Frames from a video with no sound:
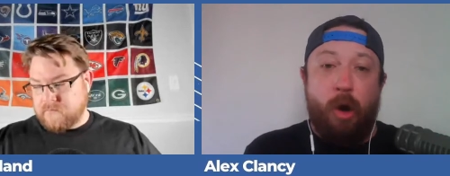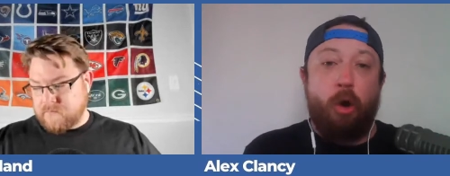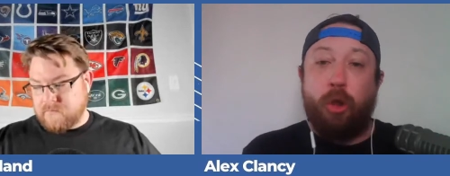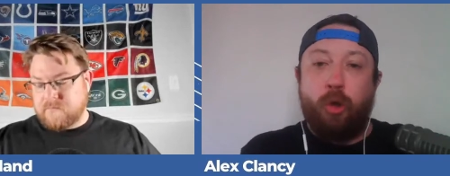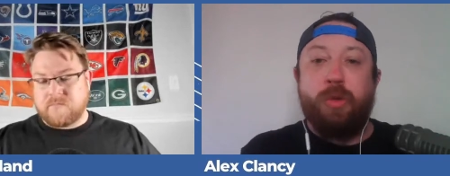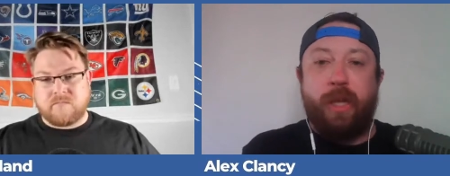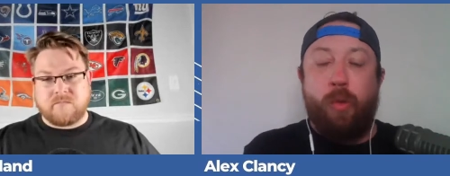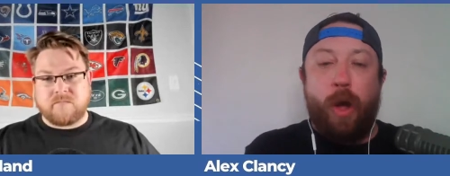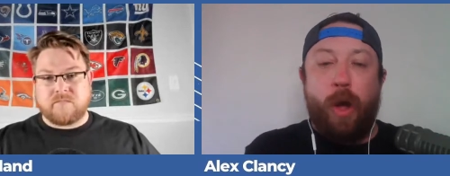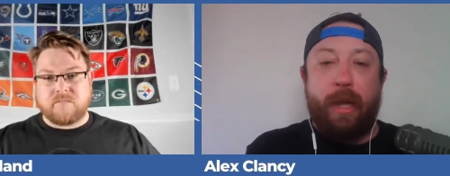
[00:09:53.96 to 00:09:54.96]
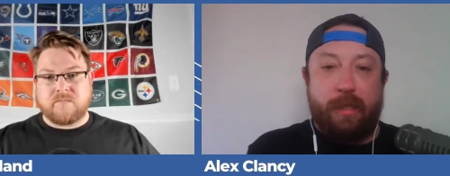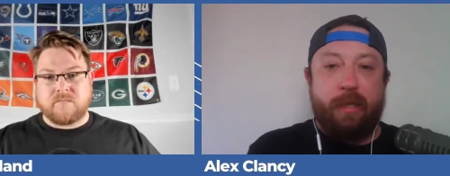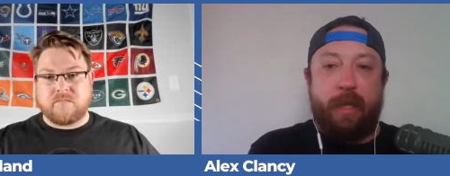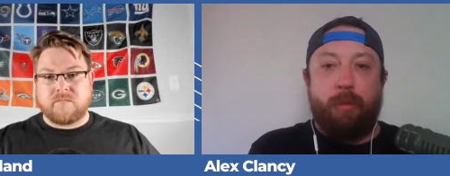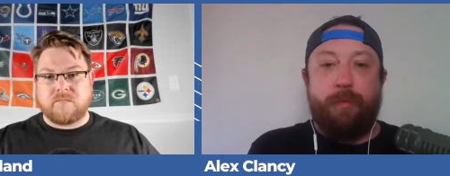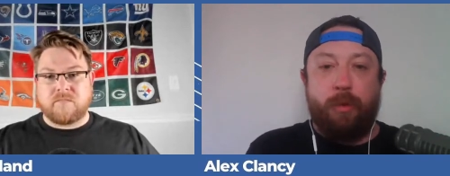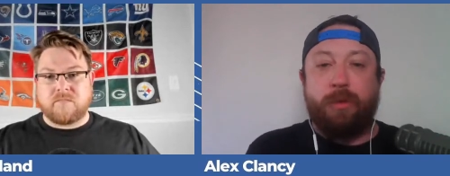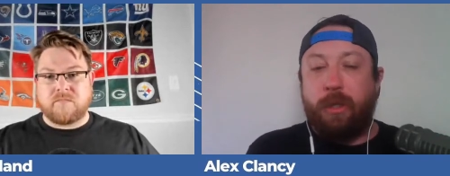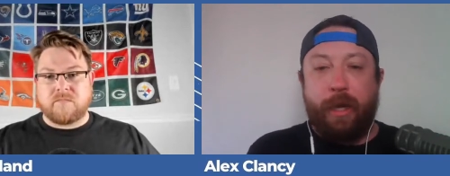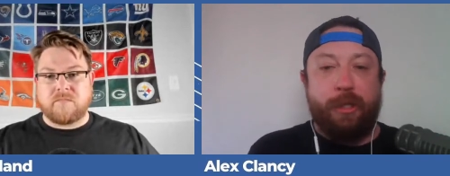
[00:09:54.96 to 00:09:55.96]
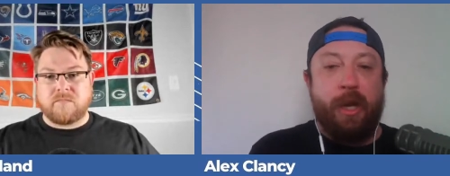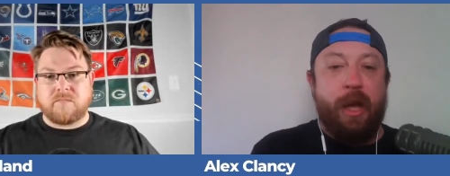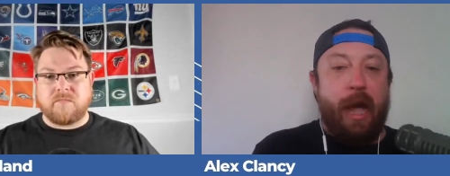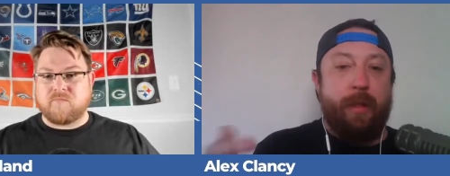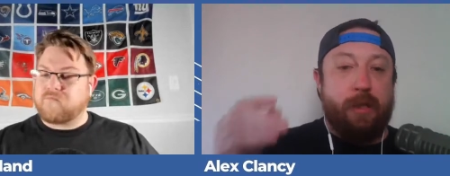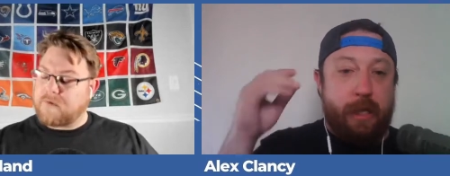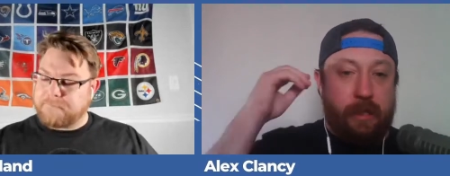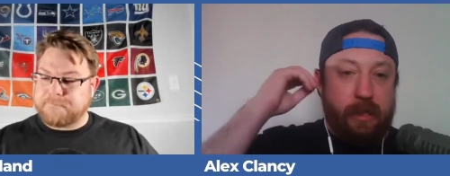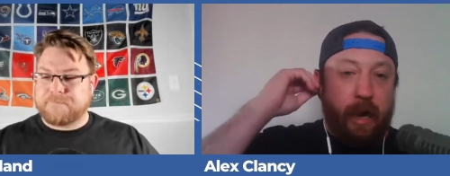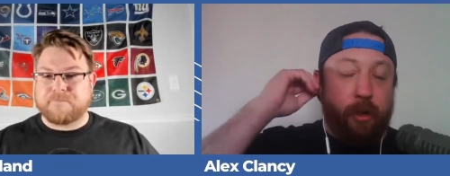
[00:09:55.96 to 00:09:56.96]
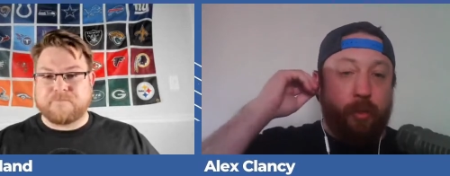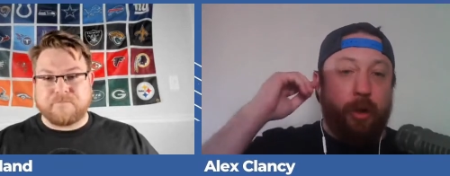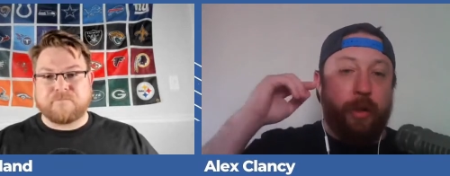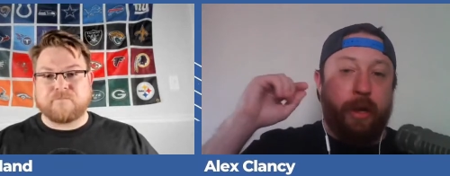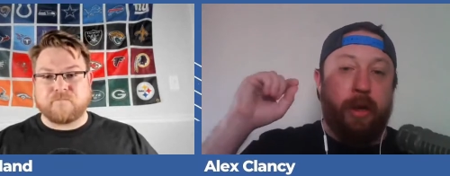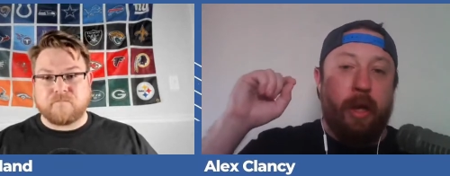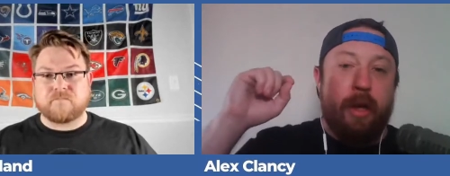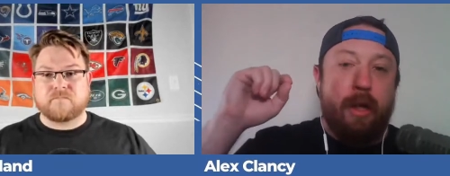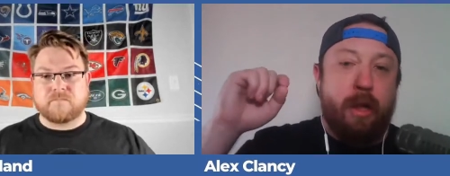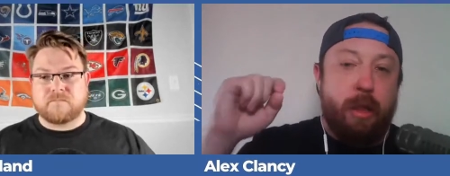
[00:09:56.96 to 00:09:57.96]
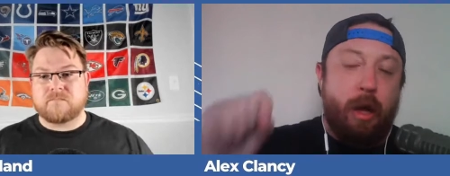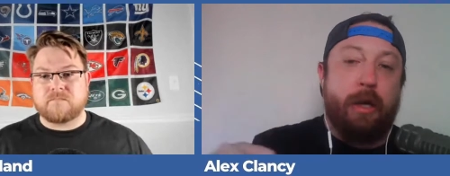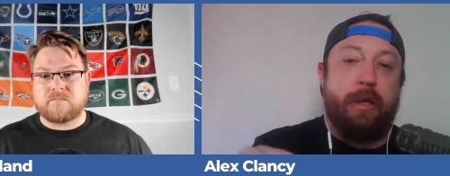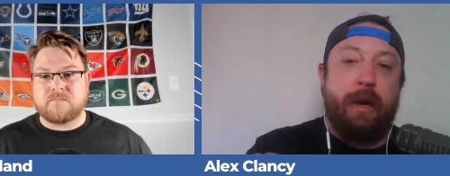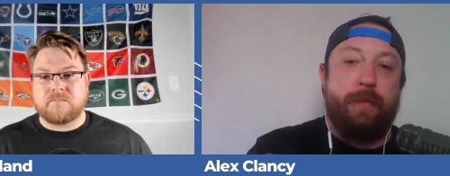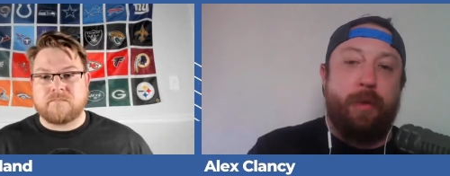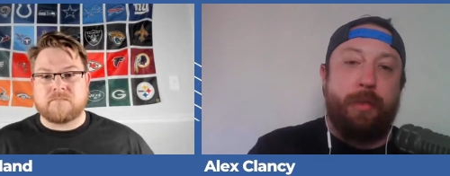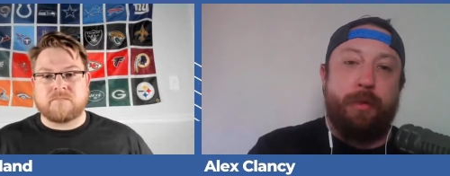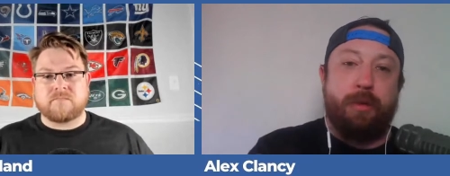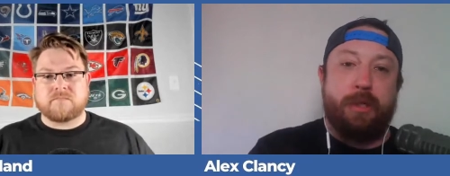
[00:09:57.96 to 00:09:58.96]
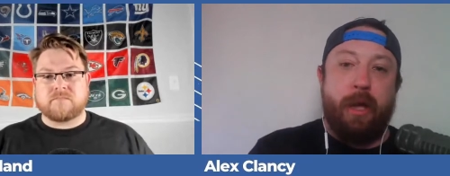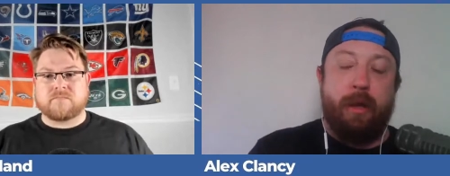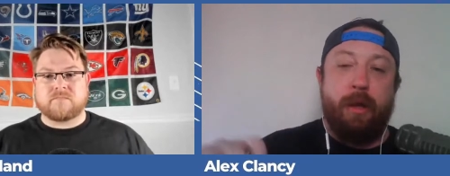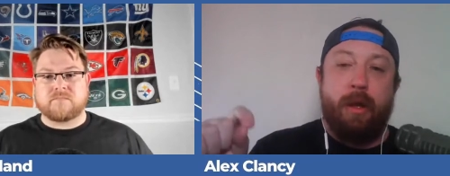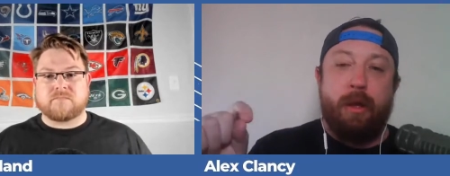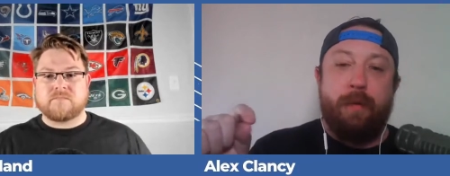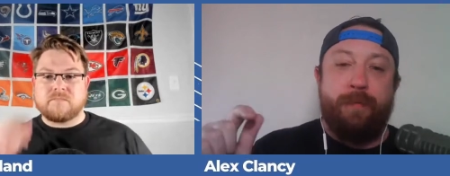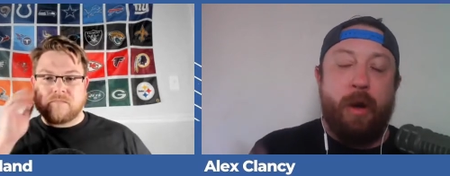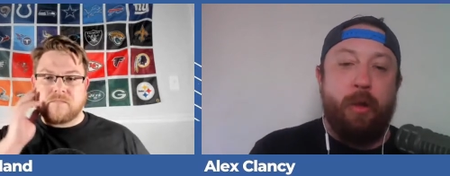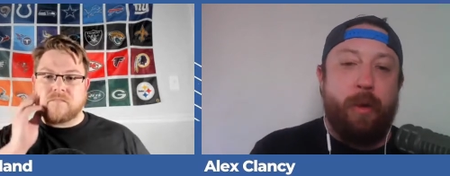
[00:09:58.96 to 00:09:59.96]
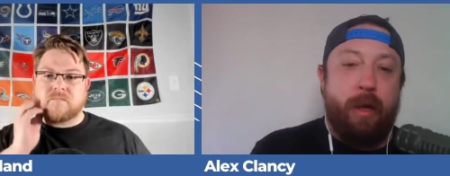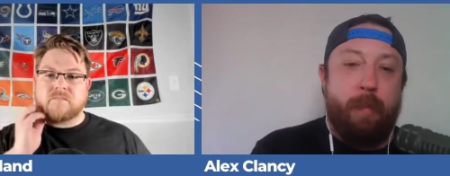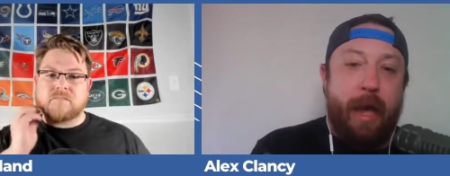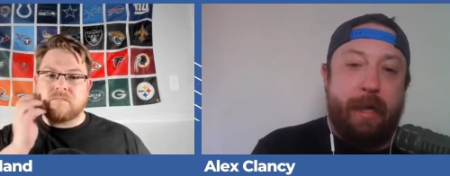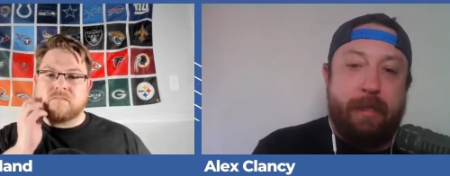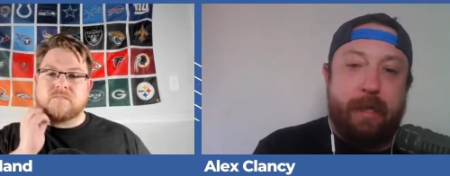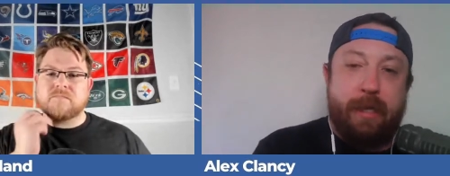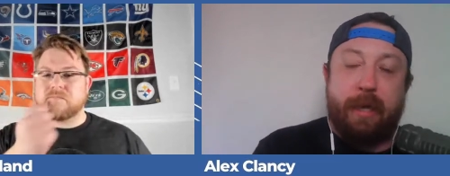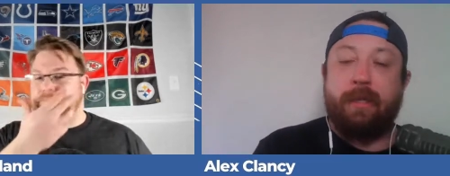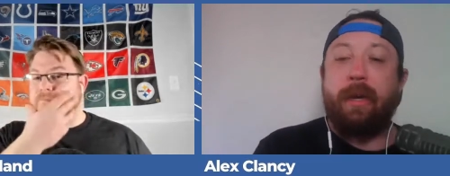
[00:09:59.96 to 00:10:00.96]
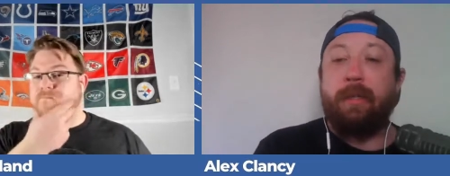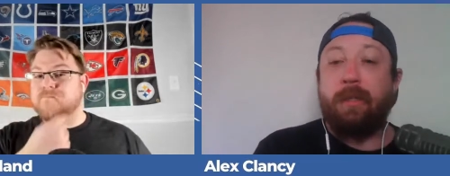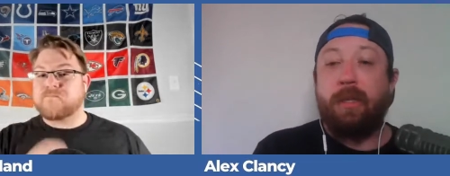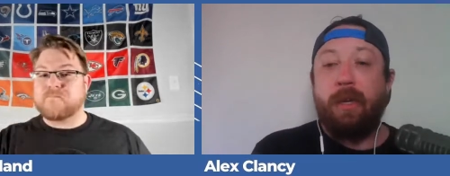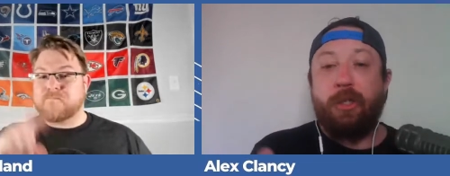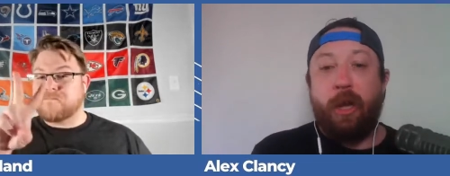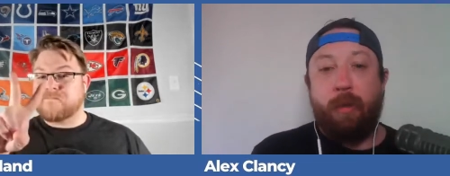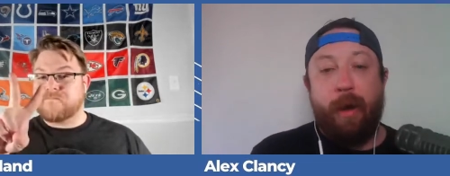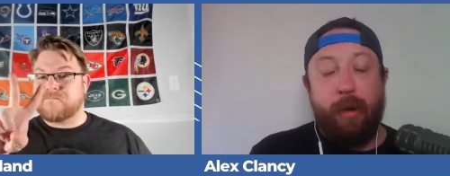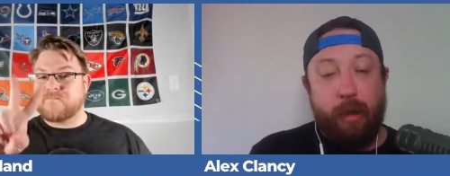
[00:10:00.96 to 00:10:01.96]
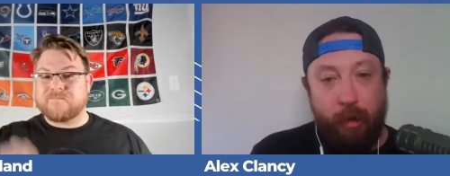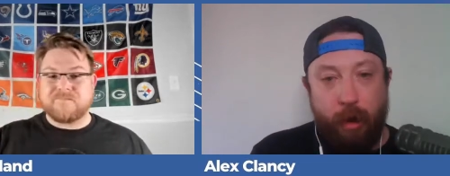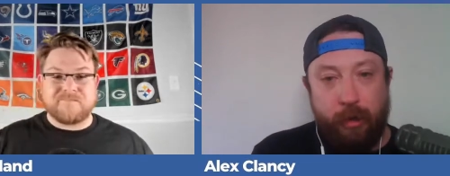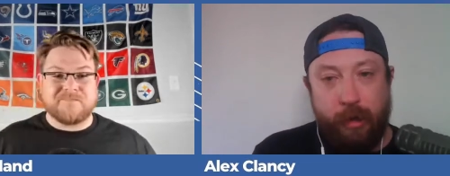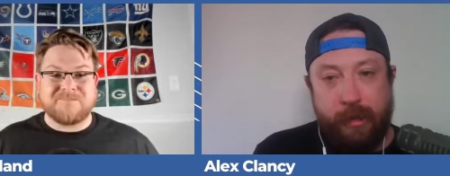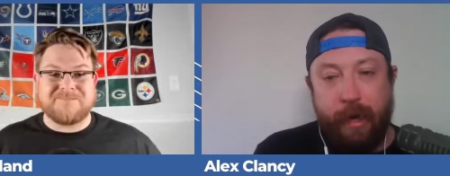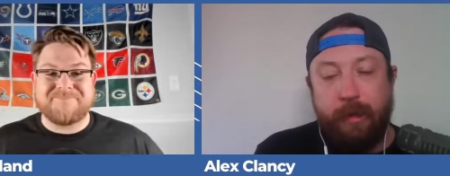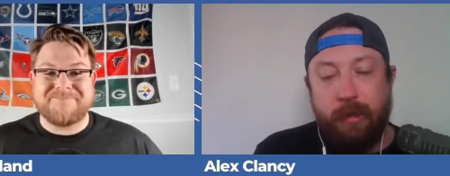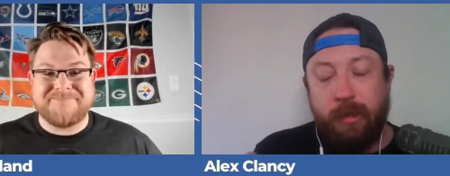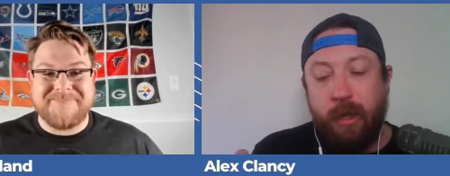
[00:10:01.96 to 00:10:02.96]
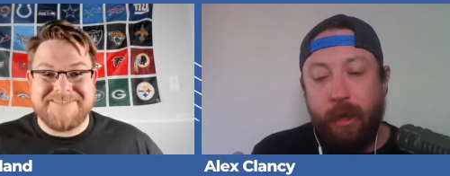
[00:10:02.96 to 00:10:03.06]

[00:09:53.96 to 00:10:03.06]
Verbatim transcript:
Speaker 1: are losing ways, yet they refuse to change. Alex Clancy, Tyler Rowland, Locked on NFL Thursday. Follow him at Tic Tac Titans. Check him out, Locked on Titans,